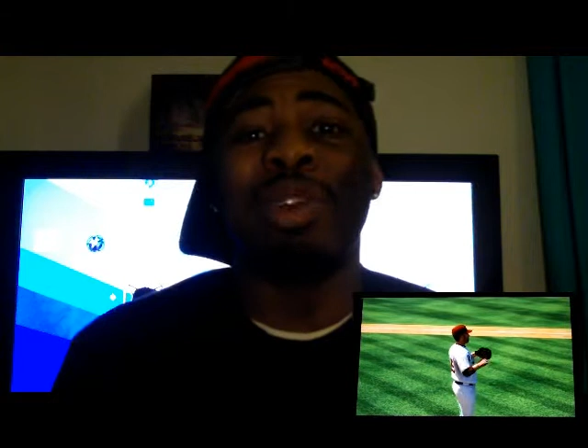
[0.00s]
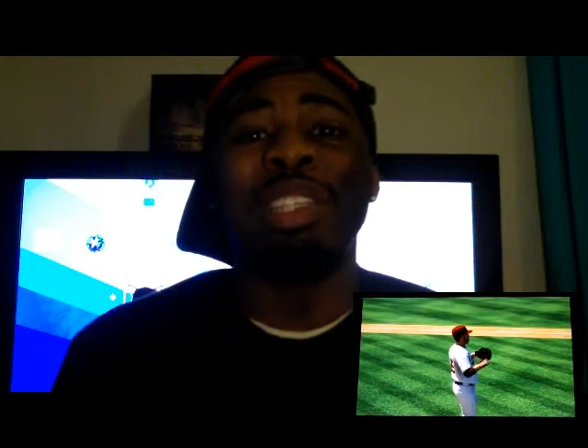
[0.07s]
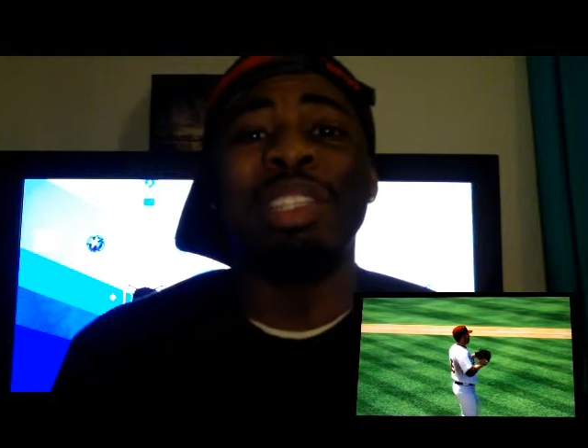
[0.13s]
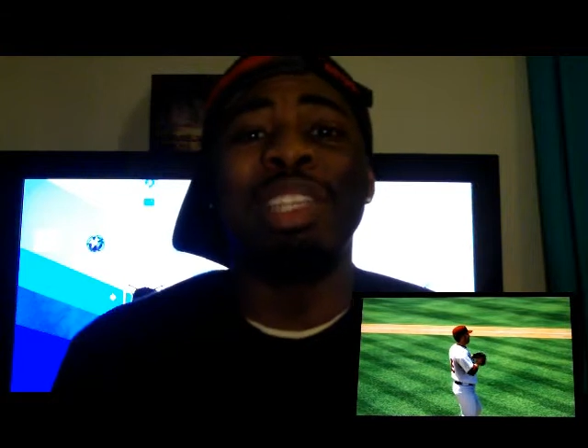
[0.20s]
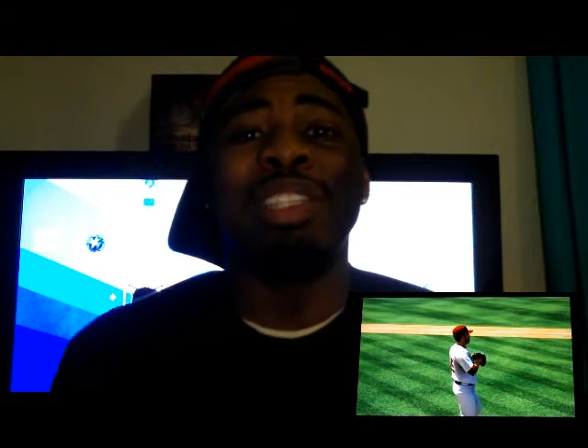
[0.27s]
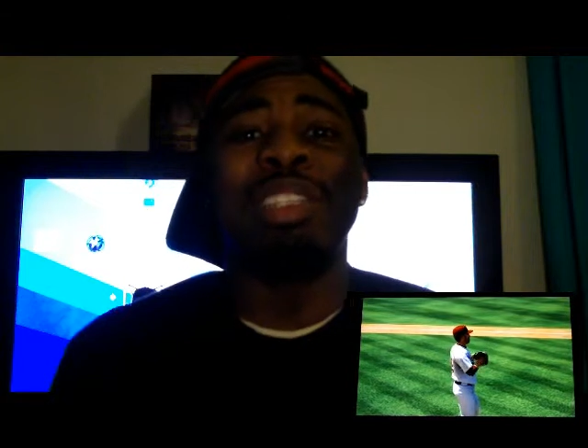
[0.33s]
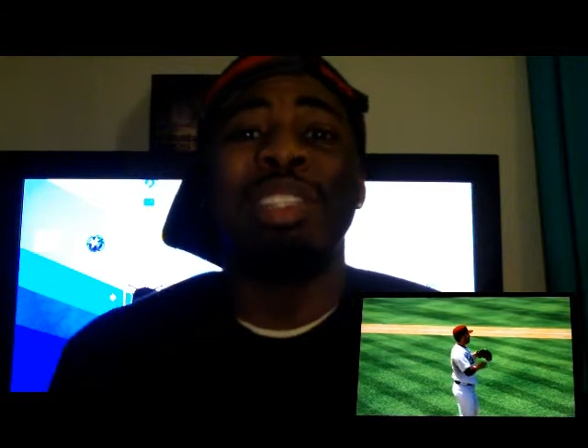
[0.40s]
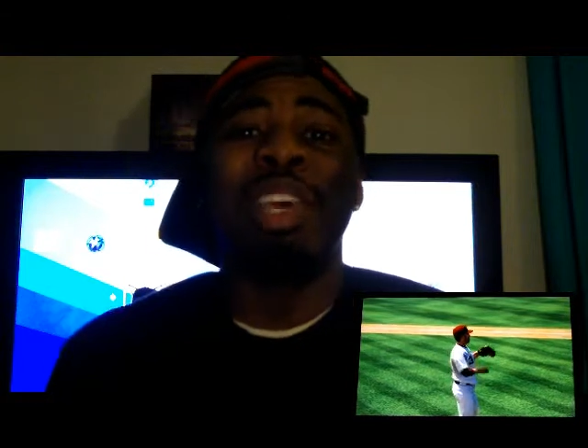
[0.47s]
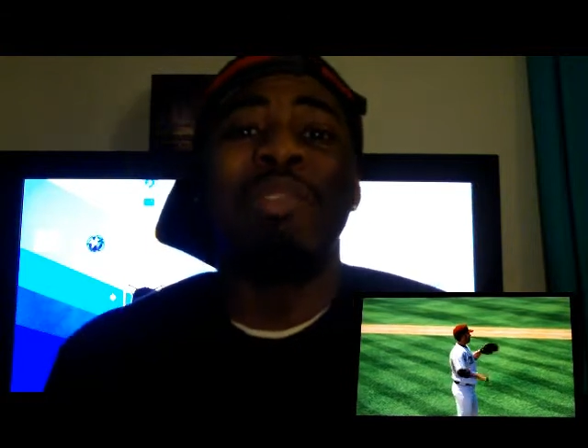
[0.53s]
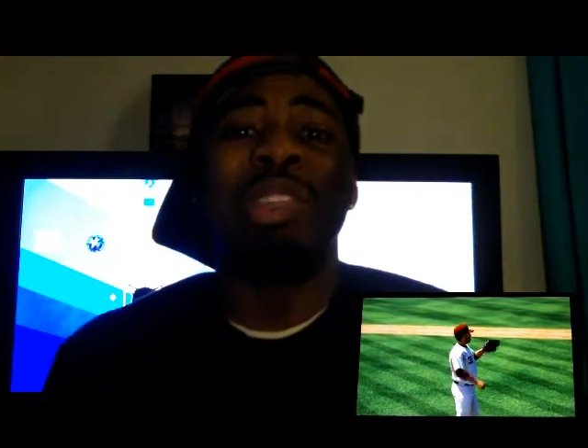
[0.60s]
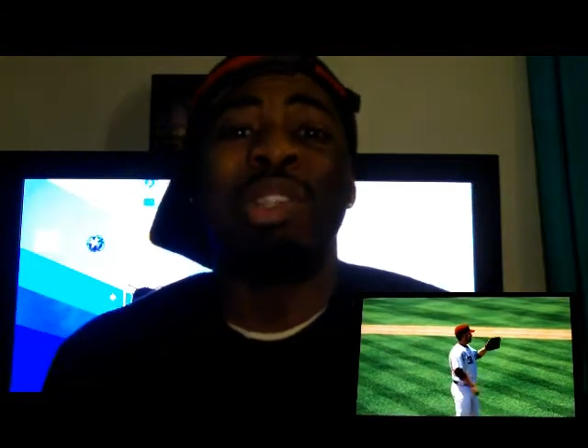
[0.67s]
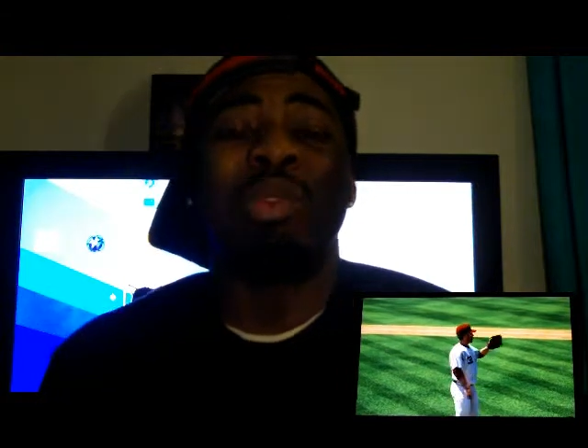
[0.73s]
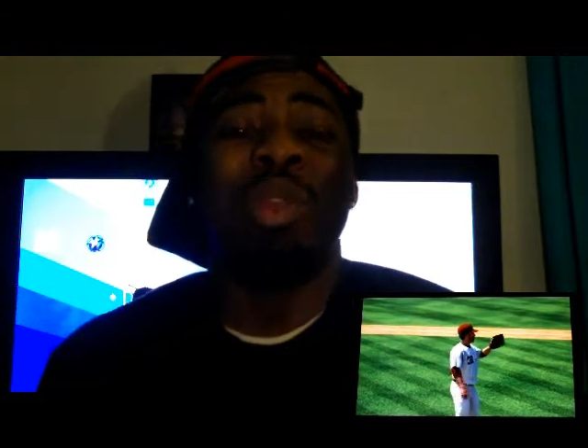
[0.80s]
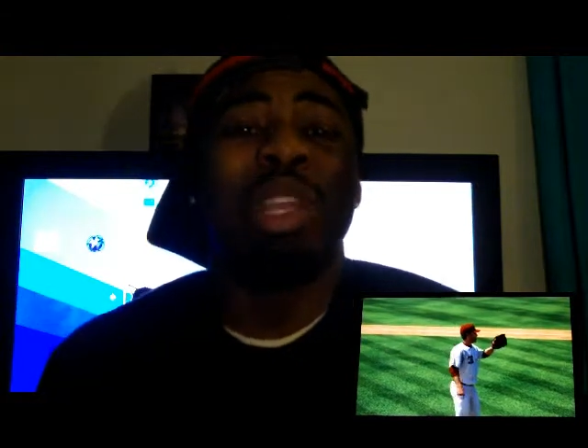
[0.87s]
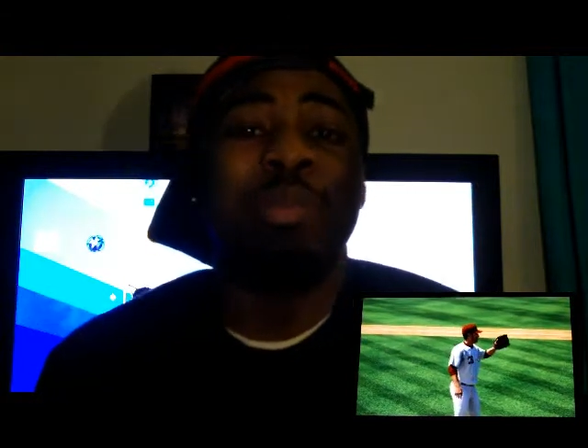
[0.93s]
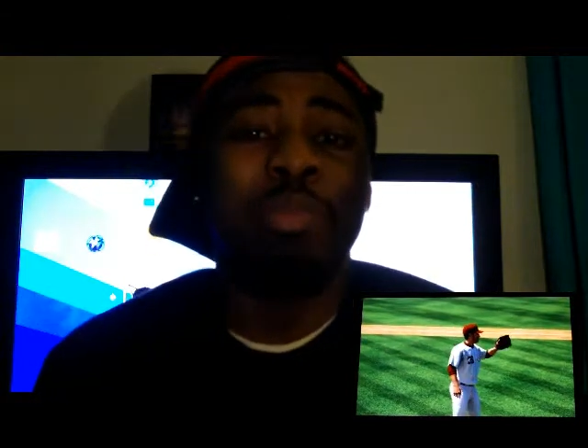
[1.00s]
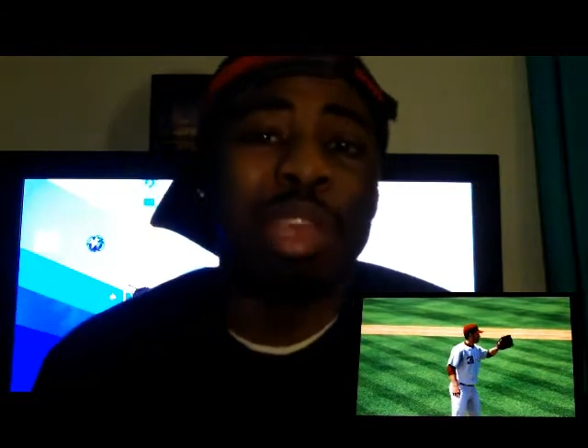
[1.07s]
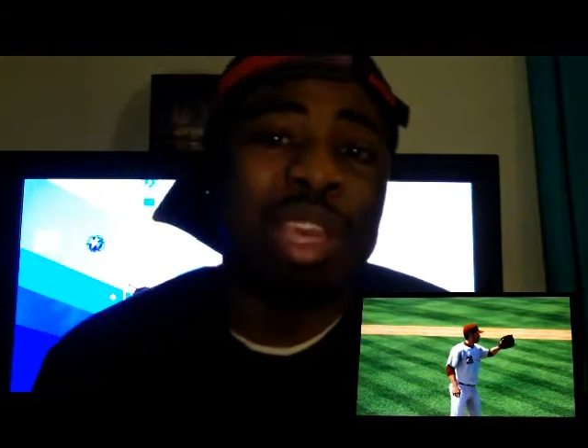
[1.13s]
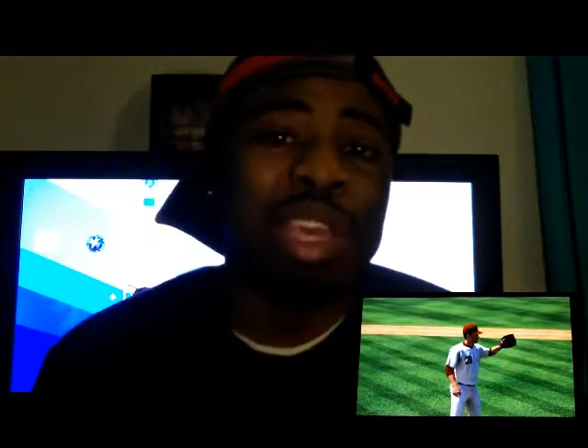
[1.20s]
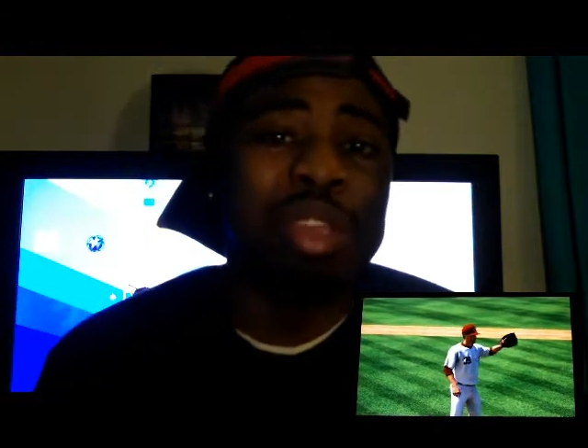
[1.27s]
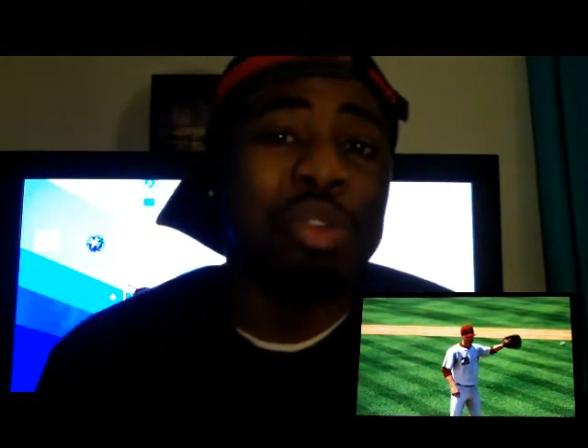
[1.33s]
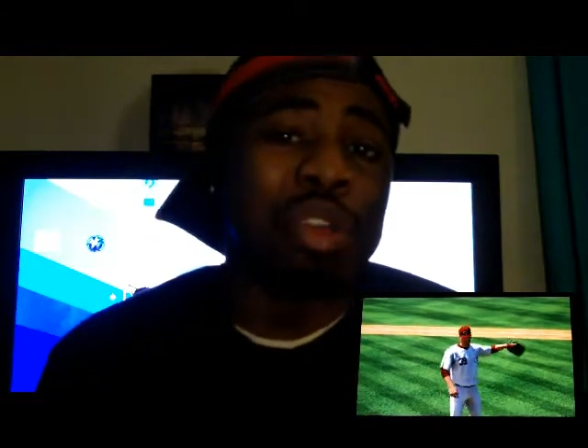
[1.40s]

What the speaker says: runs at 720p.